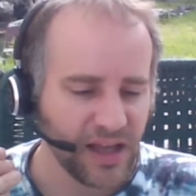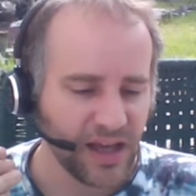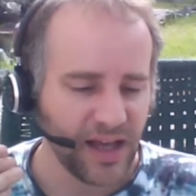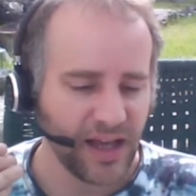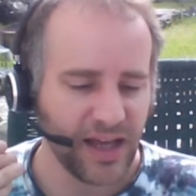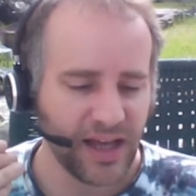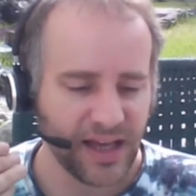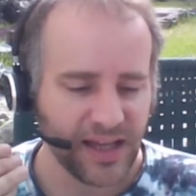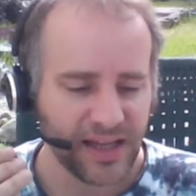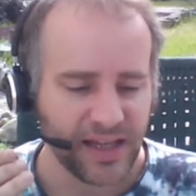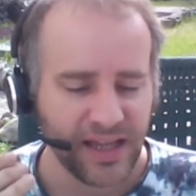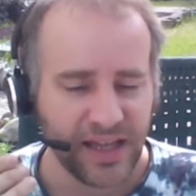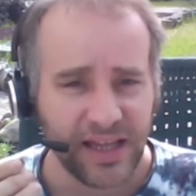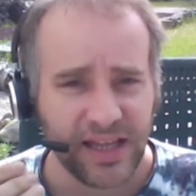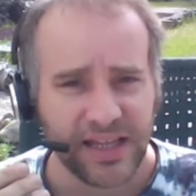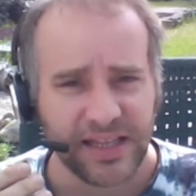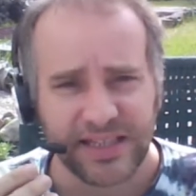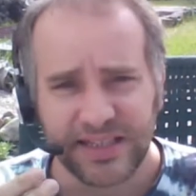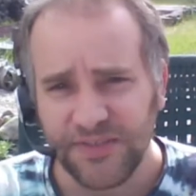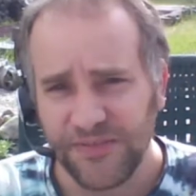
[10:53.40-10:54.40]
uh,
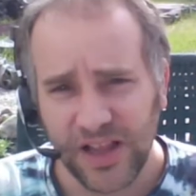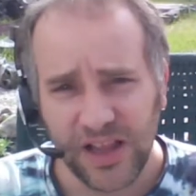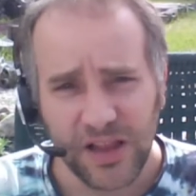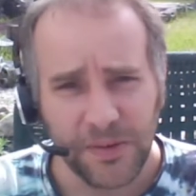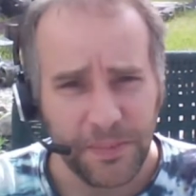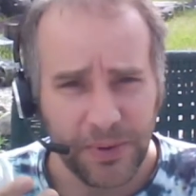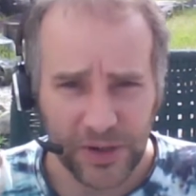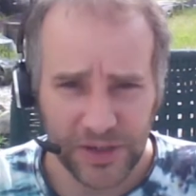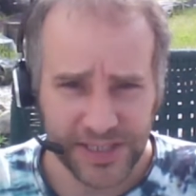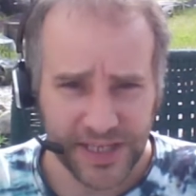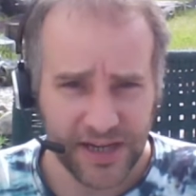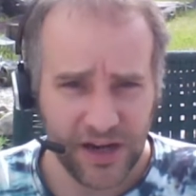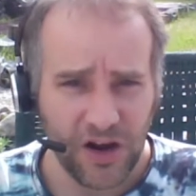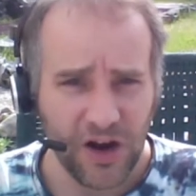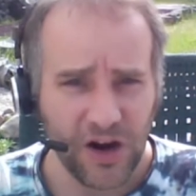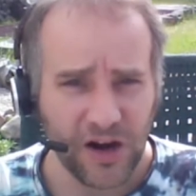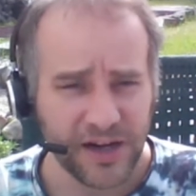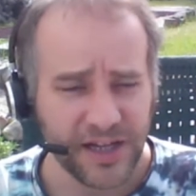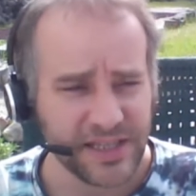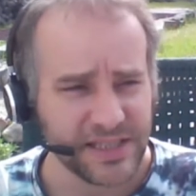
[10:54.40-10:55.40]
Developers and
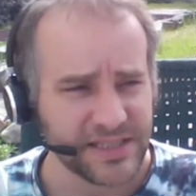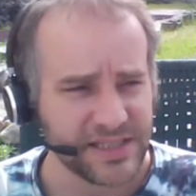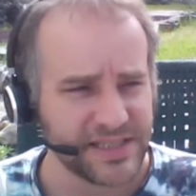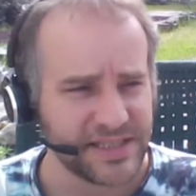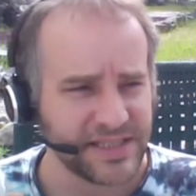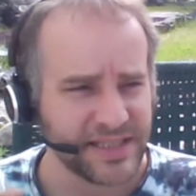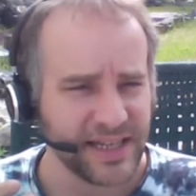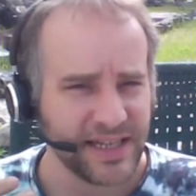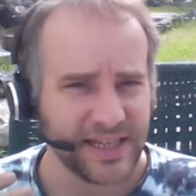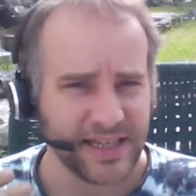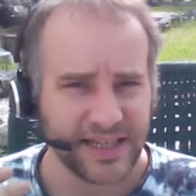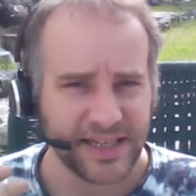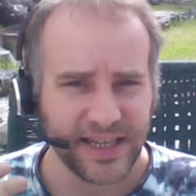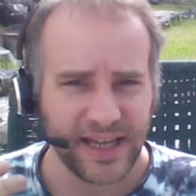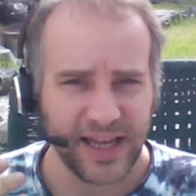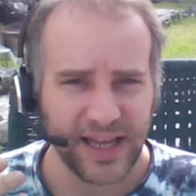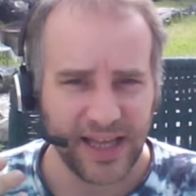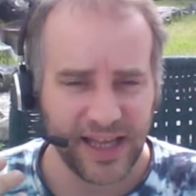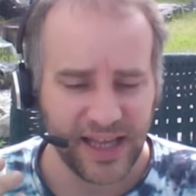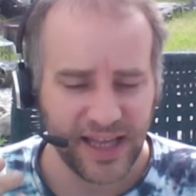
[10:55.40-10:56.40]
artists and
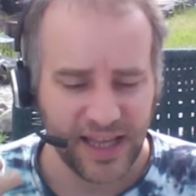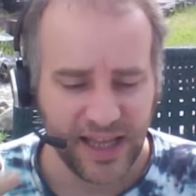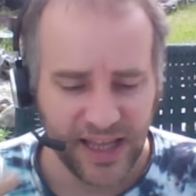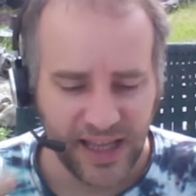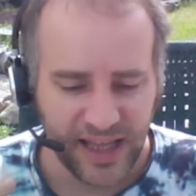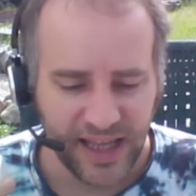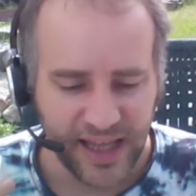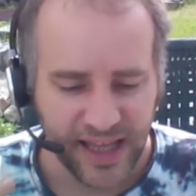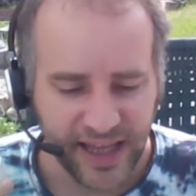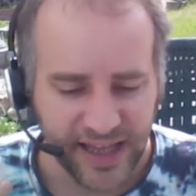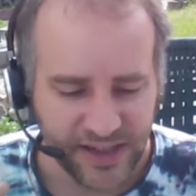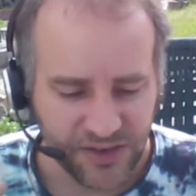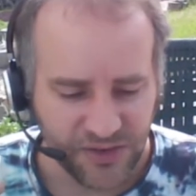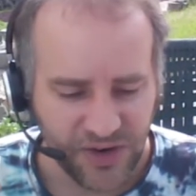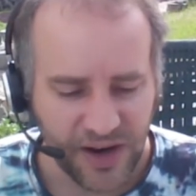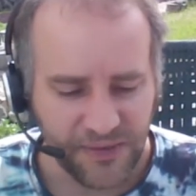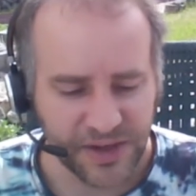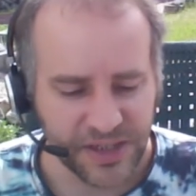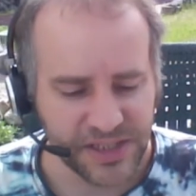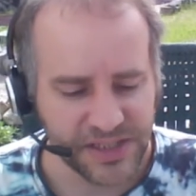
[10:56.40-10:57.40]

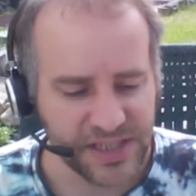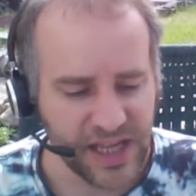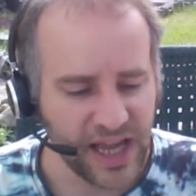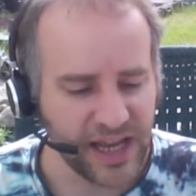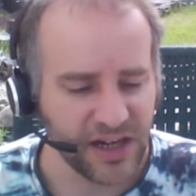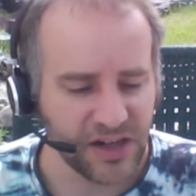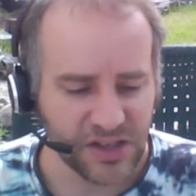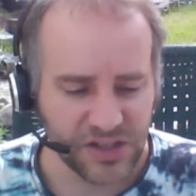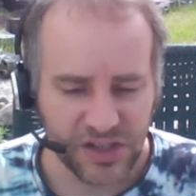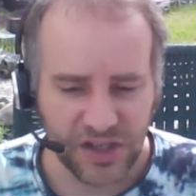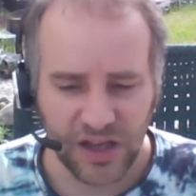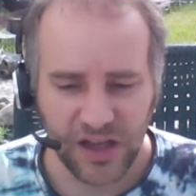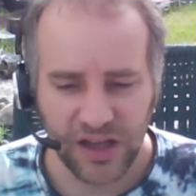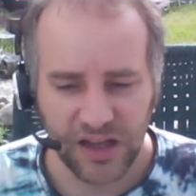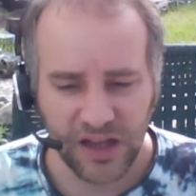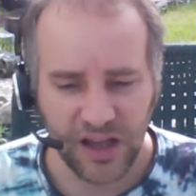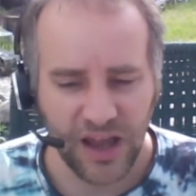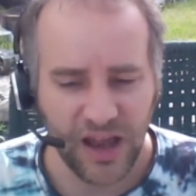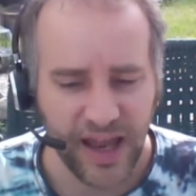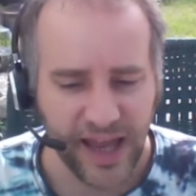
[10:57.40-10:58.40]
graphic designers
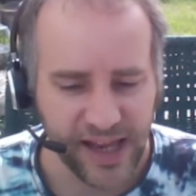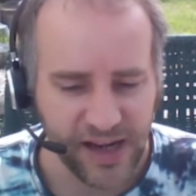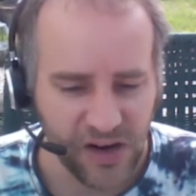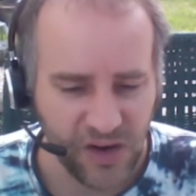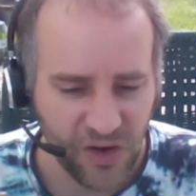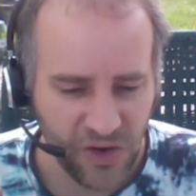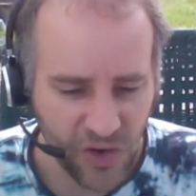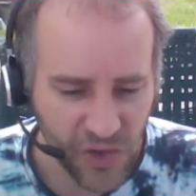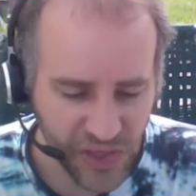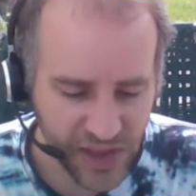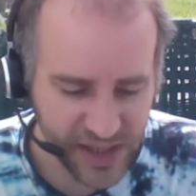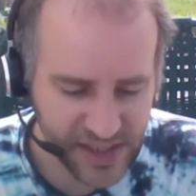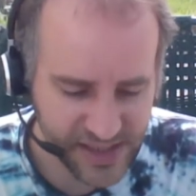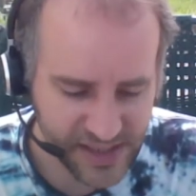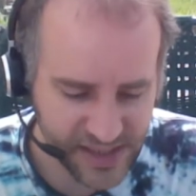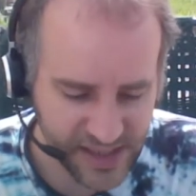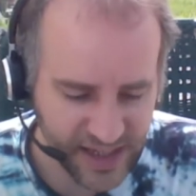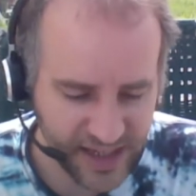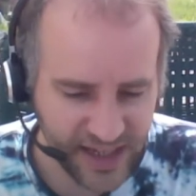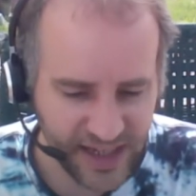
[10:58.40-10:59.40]
add all
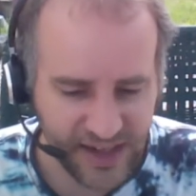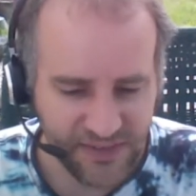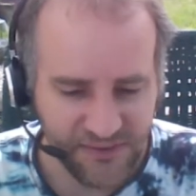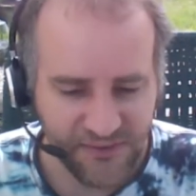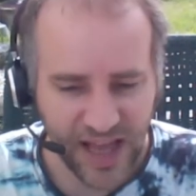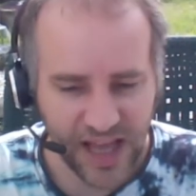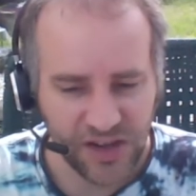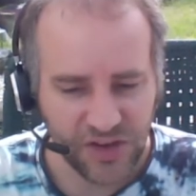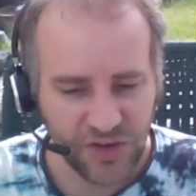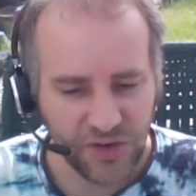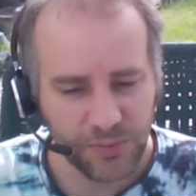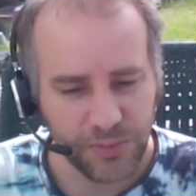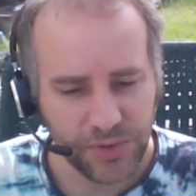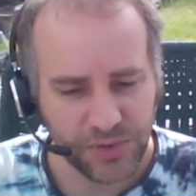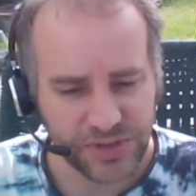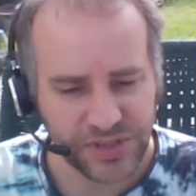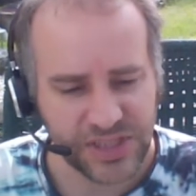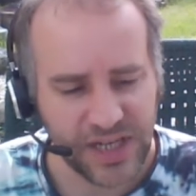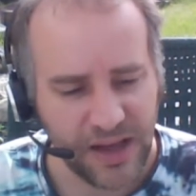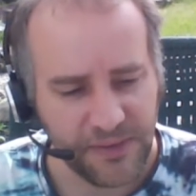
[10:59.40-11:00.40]
this
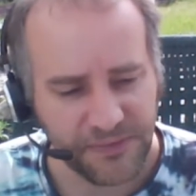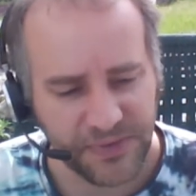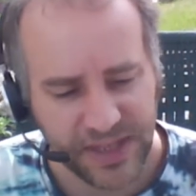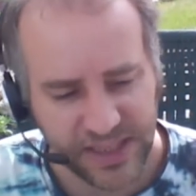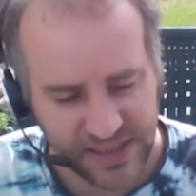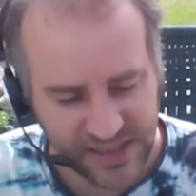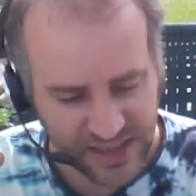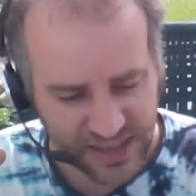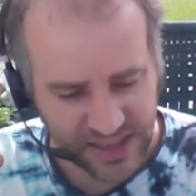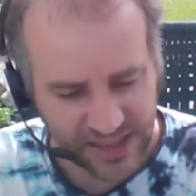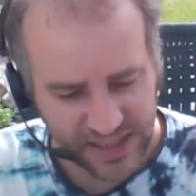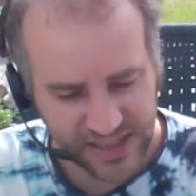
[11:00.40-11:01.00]
invaluable stuff, this